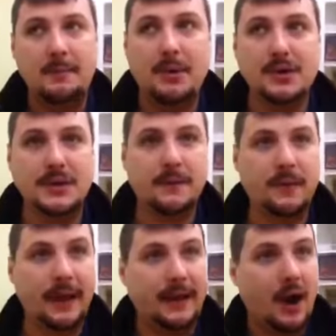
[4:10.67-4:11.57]
because
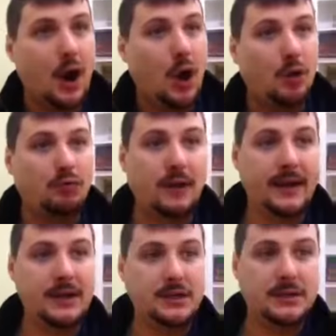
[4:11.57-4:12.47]
of like a whole
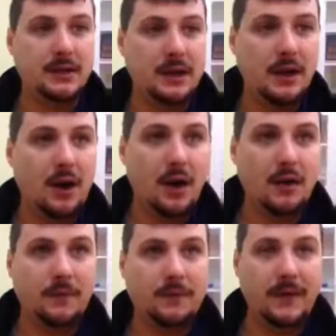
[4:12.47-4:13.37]
range
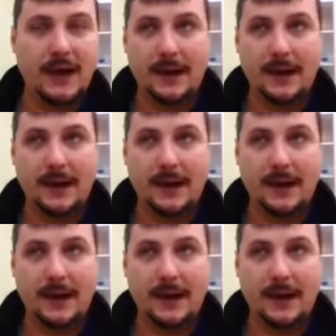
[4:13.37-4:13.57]
of